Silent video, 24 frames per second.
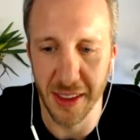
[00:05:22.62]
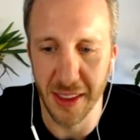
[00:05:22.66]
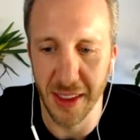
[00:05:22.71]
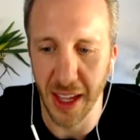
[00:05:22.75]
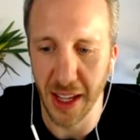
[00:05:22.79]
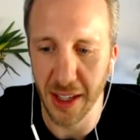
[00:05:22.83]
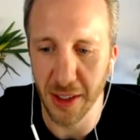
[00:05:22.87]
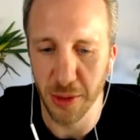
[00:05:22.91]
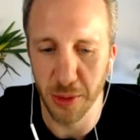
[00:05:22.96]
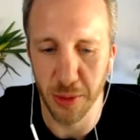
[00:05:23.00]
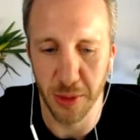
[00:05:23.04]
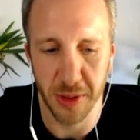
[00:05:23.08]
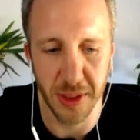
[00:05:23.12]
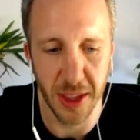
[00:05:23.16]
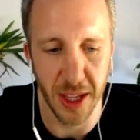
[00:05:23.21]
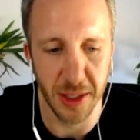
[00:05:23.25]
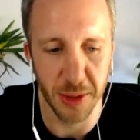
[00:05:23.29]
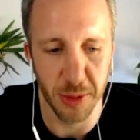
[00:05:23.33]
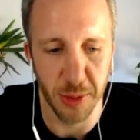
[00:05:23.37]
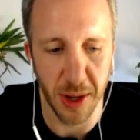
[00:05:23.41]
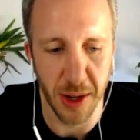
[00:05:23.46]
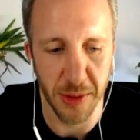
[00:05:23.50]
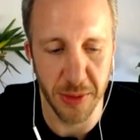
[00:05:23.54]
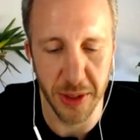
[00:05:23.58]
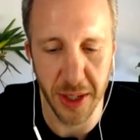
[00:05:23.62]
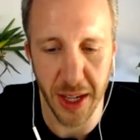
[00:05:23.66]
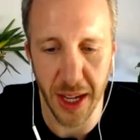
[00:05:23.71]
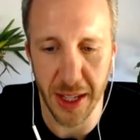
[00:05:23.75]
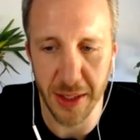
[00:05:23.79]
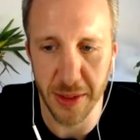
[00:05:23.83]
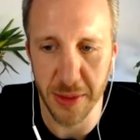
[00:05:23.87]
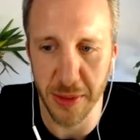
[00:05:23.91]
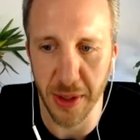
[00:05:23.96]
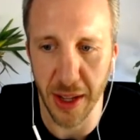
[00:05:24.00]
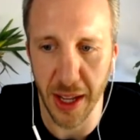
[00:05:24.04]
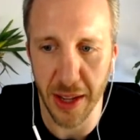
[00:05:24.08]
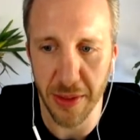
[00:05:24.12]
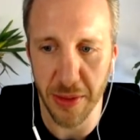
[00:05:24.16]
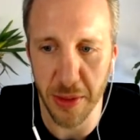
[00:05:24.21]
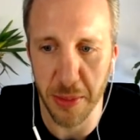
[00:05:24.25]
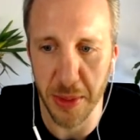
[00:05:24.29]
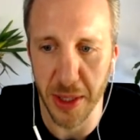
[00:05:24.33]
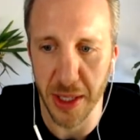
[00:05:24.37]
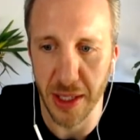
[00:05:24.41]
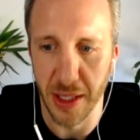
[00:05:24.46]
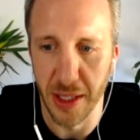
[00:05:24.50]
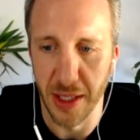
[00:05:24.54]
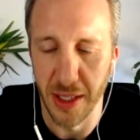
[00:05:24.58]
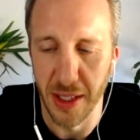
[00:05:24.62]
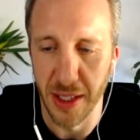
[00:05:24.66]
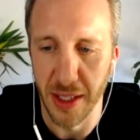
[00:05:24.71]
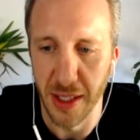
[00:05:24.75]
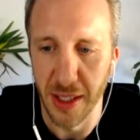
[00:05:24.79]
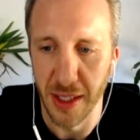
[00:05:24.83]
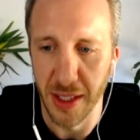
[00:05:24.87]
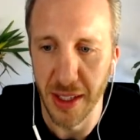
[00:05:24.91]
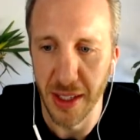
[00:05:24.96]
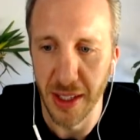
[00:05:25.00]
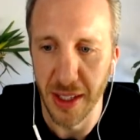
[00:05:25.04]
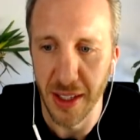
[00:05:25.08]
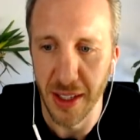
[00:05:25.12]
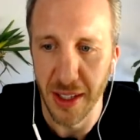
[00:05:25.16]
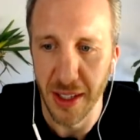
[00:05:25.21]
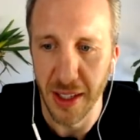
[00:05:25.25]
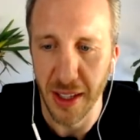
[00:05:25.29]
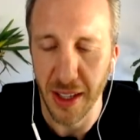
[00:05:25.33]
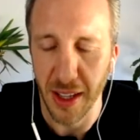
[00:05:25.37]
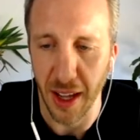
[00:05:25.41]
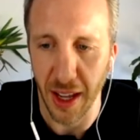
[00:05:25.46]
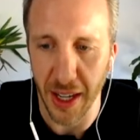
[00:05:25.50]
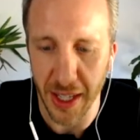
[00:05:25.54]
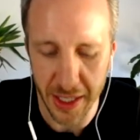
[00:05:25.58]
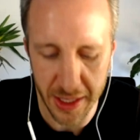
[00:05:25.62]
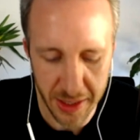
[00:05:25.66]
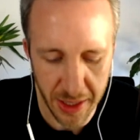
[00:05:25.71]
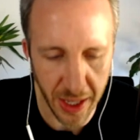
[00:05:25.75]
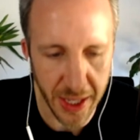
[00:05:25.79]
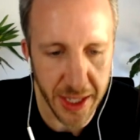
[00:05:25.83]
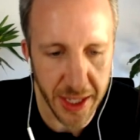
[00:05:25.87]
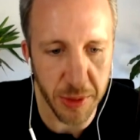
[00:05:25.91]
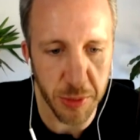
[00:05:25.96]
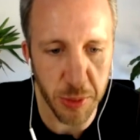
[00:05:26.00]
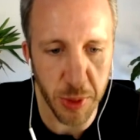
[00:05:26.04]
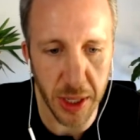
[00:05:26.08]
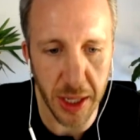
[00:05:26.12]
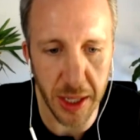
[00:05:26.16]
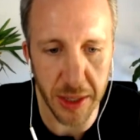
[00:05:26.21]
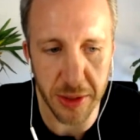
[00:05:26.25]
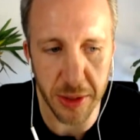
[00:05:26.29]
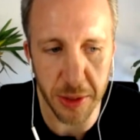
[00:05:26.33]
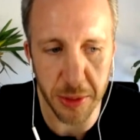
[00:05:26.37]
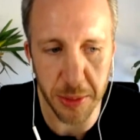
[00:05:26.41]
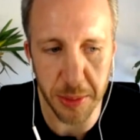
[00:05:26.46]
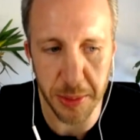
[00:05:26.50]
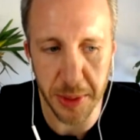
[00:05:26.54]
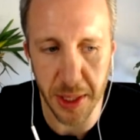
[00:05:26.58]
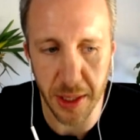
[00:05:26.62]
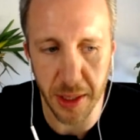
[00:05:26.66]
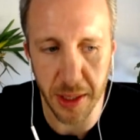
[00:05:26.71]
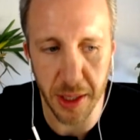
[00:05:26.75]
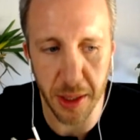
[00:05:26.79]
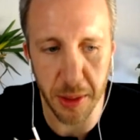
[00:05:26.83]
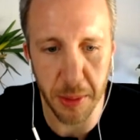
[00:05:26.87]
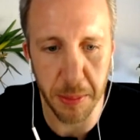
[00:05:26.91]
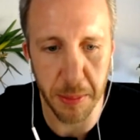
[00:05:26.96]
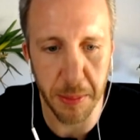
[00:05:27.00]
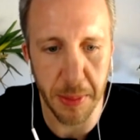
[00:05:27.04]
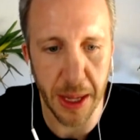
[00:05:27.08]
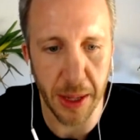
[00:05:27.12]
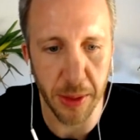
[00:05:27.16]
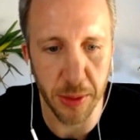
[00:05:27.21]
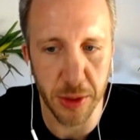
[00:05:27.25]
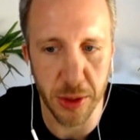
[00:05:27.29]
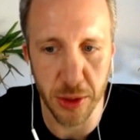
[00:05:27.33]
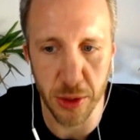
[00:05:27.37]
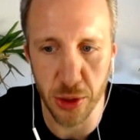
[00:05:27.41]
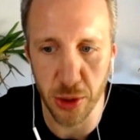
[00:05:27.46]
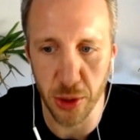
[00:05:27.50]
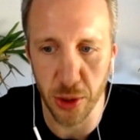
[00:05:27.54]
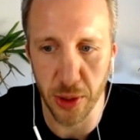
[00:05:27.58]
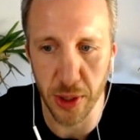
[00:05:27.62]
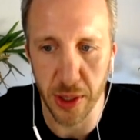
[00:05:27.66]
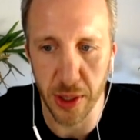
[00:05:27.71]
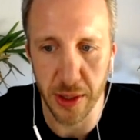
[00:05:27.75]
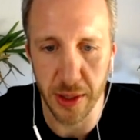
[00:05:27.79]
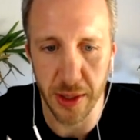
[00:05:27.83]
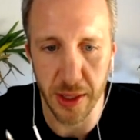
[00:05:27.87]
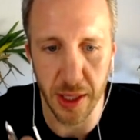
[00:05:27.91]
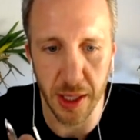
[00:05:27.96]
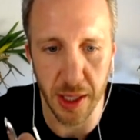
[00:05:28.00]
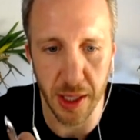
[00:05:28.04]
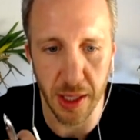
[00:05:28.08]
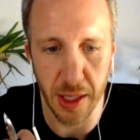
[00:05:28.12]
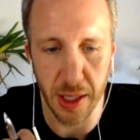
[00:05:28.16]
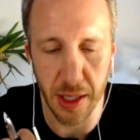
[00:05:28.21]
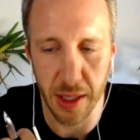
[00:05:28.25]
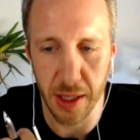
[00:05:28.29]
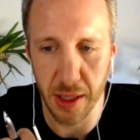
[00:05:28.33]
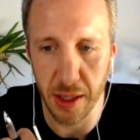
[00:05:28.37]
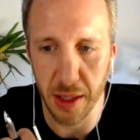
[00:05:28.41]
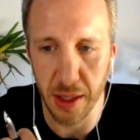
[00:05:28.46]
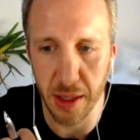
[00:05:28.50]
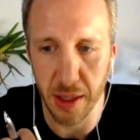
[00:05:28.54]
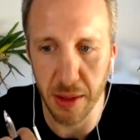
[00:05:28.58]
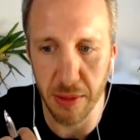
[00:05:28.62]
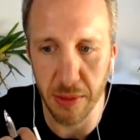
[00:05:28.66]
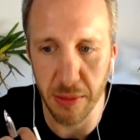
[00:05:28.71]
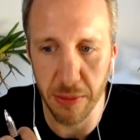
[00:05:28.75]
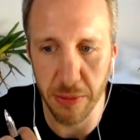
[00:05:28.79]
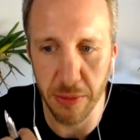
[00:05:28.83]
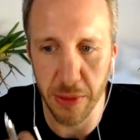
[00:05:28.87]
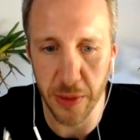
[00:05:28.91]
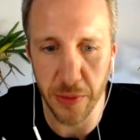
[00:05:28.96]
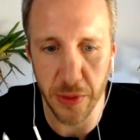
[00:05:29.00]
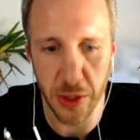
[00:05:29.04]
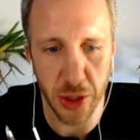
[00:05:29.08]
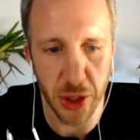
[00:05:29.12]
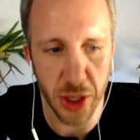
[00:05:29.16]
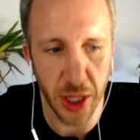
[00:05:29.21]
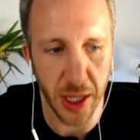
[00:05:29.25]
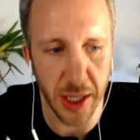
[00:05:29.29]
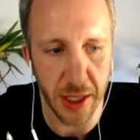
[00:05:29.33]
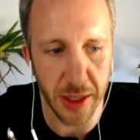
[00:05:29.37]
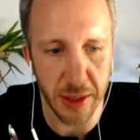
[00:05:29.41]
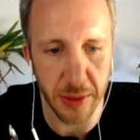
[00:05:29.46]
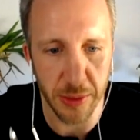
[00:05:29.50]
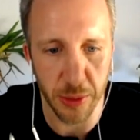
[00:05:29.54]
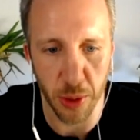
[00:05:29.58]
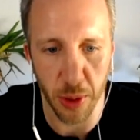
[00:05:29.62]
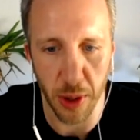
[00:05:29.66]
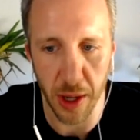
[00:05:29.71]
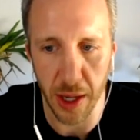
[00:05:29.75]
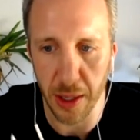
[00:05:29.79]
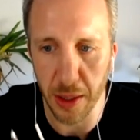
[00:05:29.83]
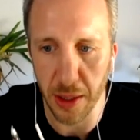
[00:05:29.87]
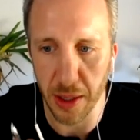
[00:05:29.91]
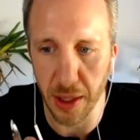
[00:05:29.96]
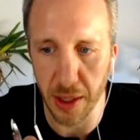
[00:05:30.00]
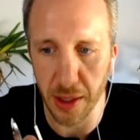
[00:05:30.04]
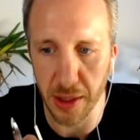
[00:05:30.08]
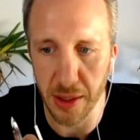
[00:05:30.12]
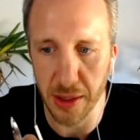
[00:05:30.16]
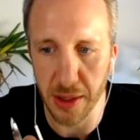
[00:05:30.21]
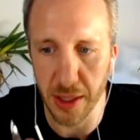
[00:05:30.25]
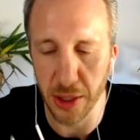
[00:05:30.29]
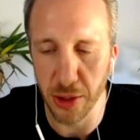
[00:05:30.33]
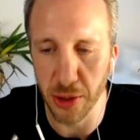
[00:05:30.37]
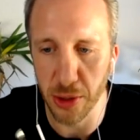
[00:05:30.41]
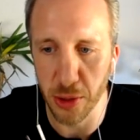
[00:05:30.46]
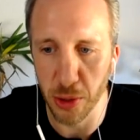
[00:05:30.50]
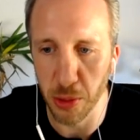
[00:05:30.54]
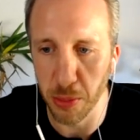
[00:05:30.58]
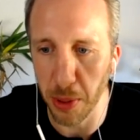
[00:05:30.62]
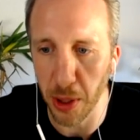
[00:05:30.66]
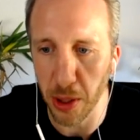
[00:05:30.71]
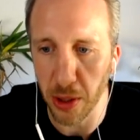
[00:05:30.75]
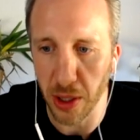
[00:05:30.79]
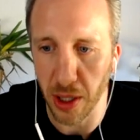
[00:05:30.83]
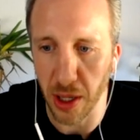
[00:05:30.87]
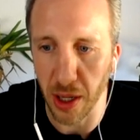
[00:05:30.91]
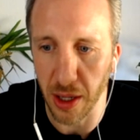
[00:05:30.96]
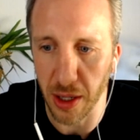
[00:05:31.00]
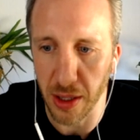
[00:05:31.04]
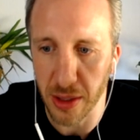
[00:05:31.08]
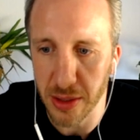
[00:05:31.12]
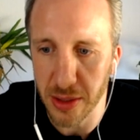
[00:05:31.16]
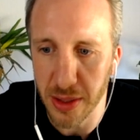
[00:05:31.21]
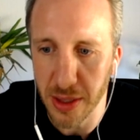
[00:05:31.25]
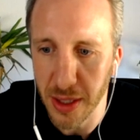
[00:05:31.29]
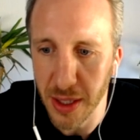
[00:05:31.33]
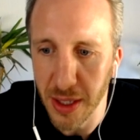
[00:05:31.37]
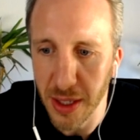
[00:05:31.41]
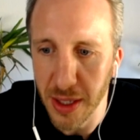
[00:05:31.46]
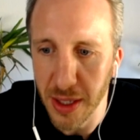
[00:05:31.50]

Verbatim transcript: thanks, thanks Ralph and Kasim for having me. I didn't, I didn't realize I was about to join the Fifty Shades of Grey digital podcast.